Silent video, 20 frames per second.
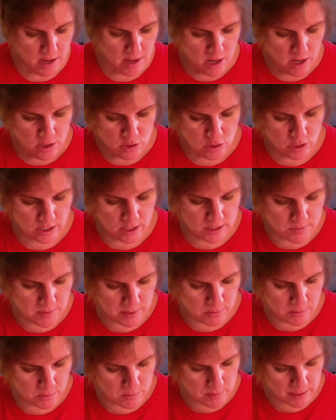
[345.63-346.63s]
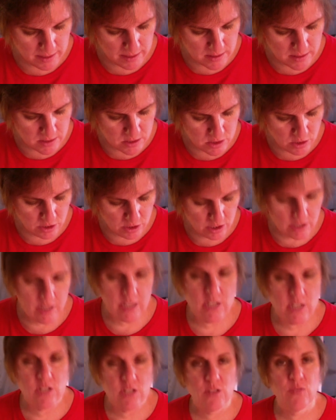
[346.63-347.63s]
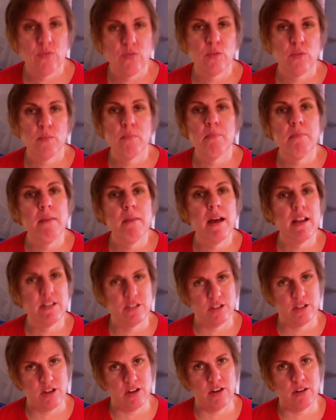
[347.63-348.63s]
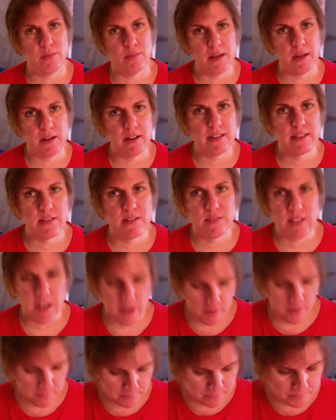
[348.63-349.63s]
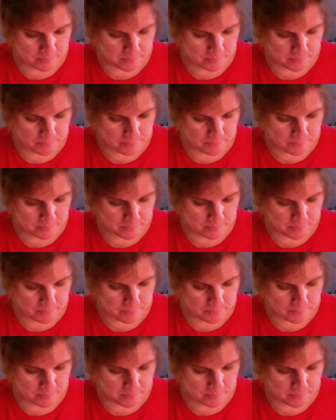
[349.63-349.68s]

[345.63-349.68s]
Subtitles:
drugs may remain in the circulation for much longer periods of time.